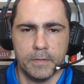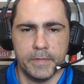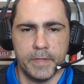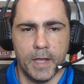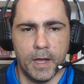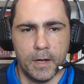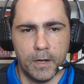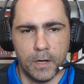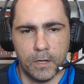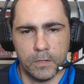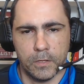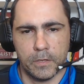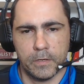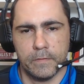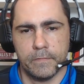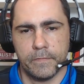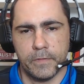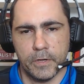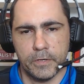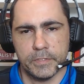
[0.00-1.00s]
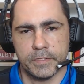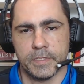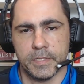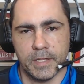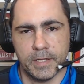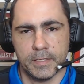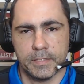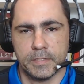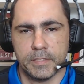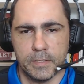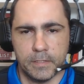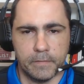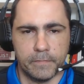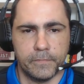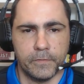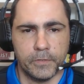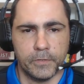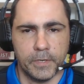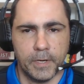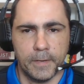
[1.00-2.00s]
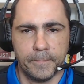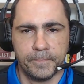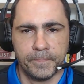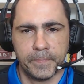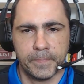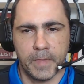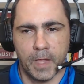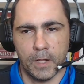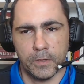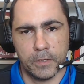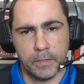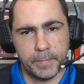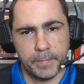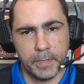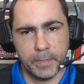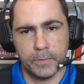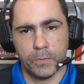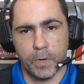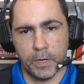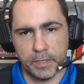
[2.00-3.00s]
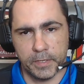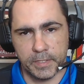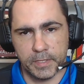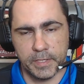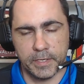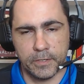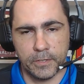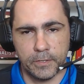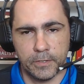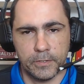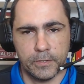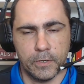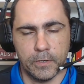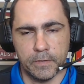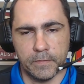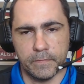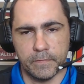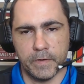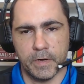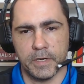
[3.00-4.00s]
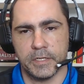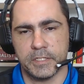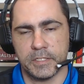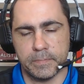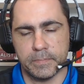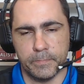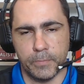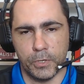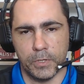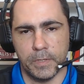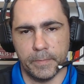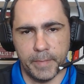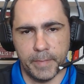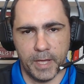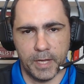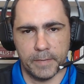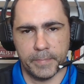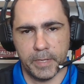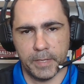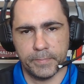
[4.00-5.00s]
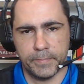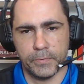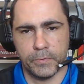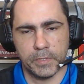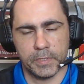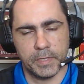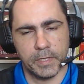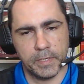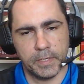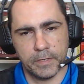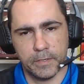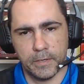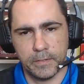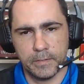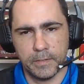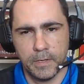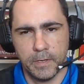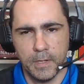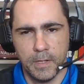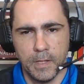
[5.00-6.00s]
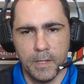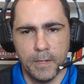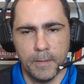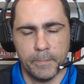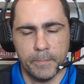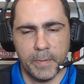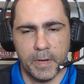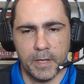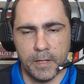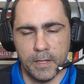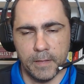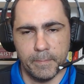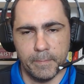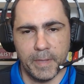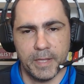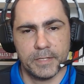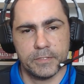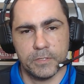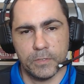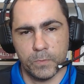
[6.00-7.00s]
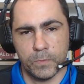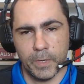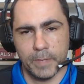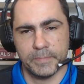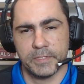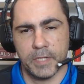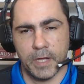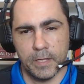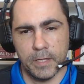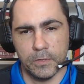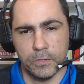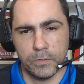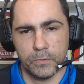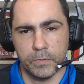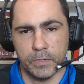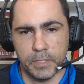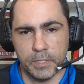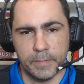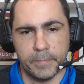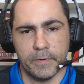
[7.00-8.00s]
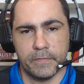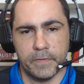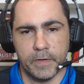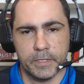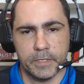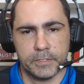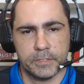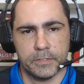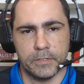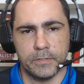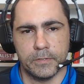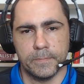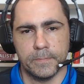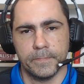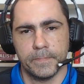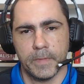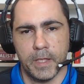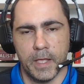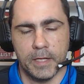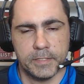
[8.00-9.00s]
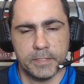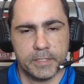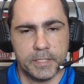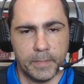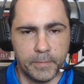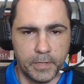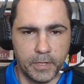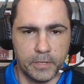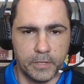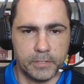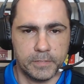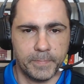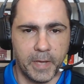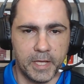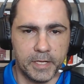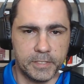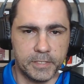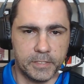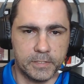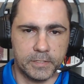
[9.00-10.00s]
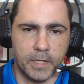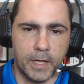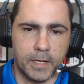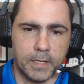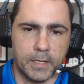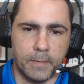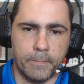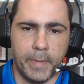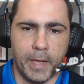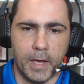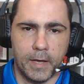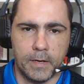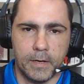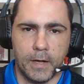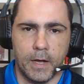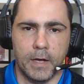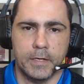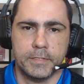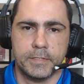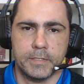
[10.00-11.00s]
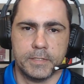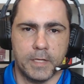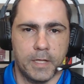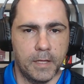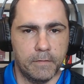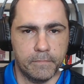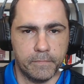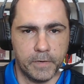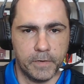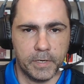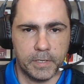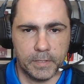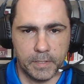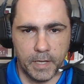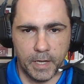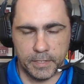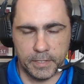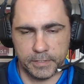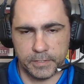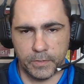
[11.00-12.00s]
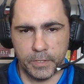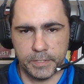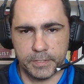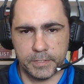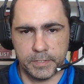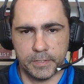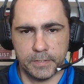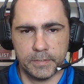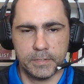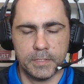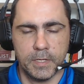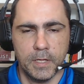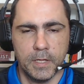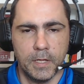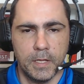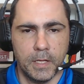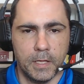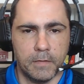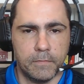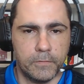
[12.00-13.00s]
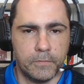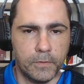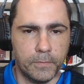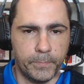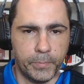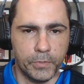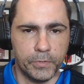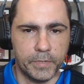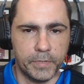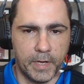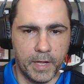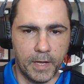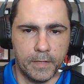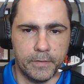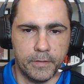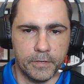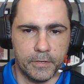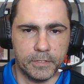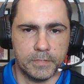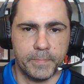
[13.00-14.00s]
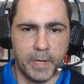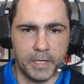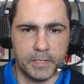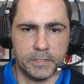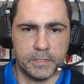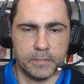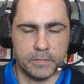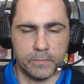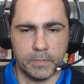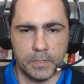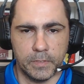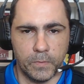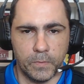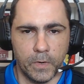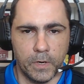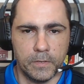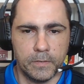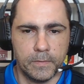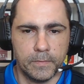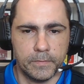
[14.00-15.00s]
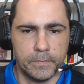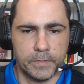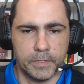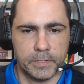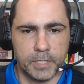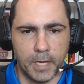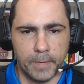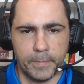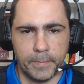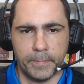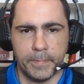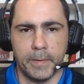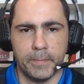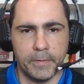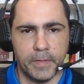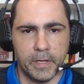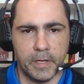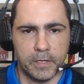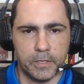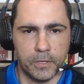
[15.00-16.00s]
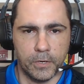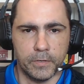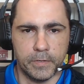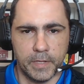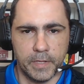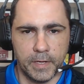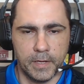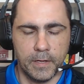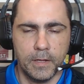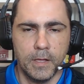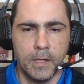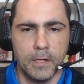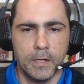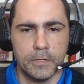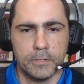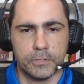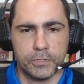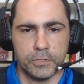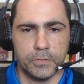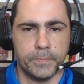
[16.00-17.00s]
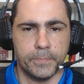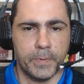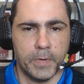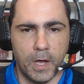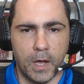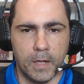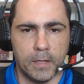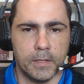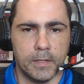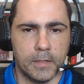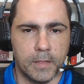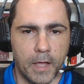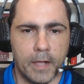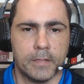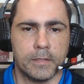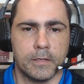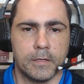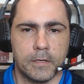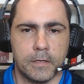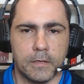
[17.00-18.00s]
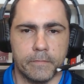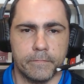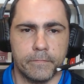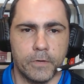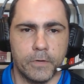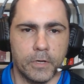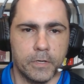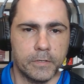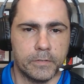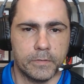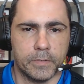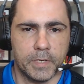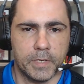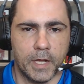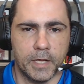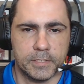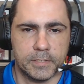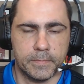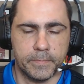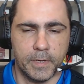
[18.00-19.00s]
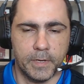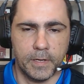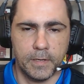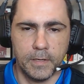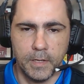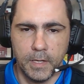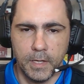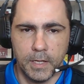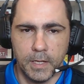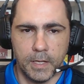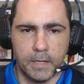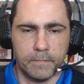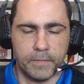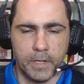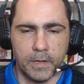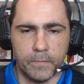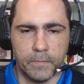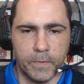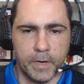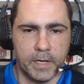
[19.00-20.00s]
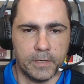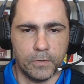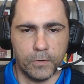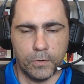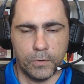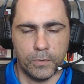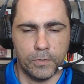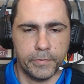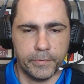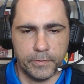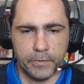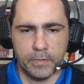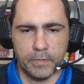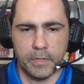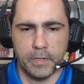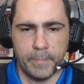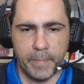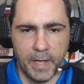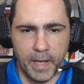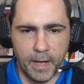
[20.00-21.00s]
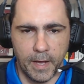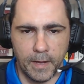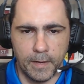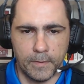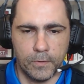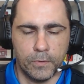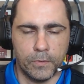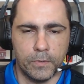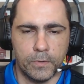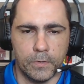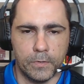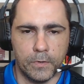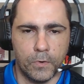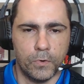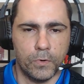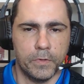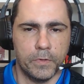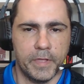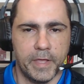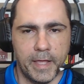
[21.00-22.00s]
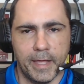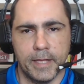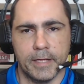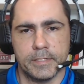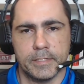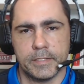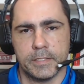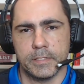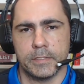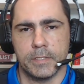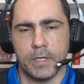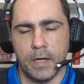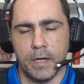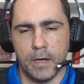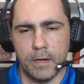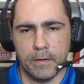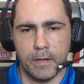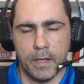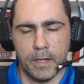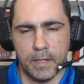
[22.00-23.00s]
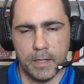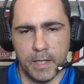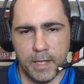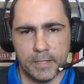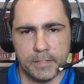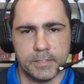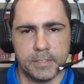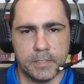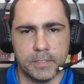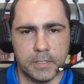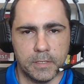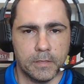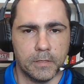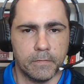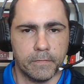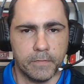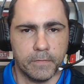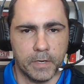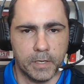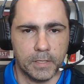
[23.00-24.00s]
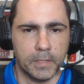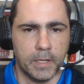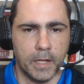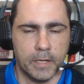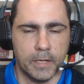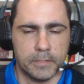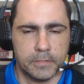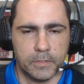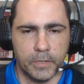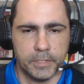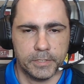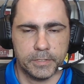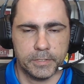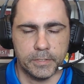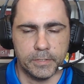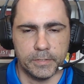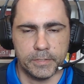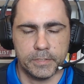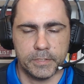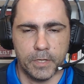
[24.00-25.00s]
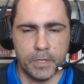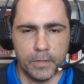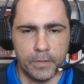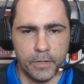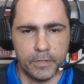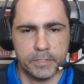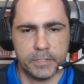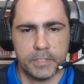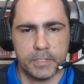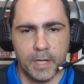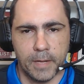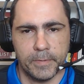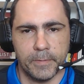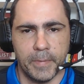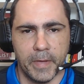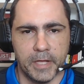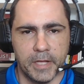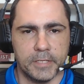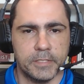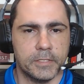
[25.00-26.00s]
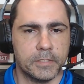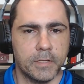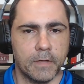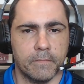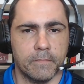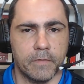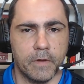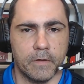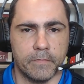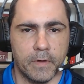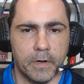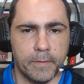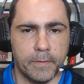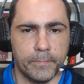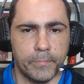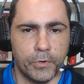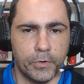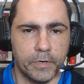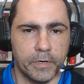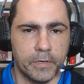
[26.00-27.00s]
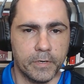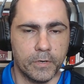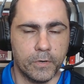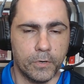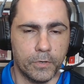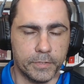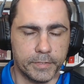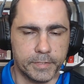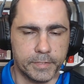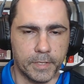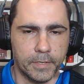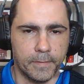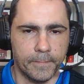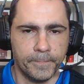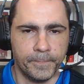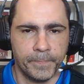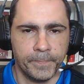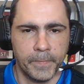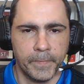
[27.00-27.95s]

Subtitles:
Now, a lot of those links in the footer, a lot of people won't click on, or a very small amount of people will click on, but it makes your website look really professional. And some of those pages like About Us and Frequently Asked Questions, if you build out those pages really well, the type of people that go there, super highly likely to convert into a customer if they read all through the About, or all their answers are answered in the Frequently Asked Questions. So those type of pages are very, very important also.